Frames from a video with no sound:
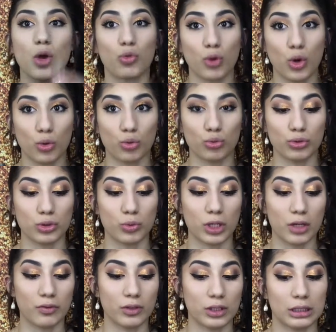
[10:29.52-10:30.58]
Rose,
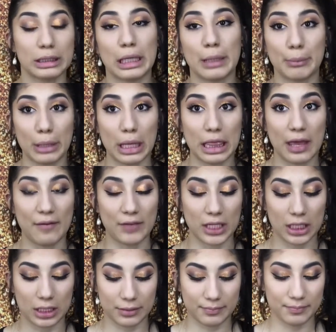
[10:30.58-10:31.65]
whatever, number
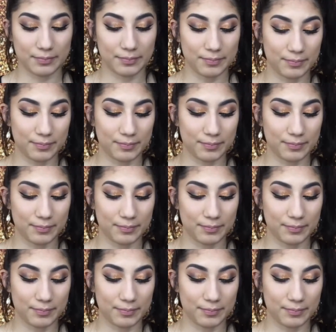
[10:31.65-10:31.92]
11.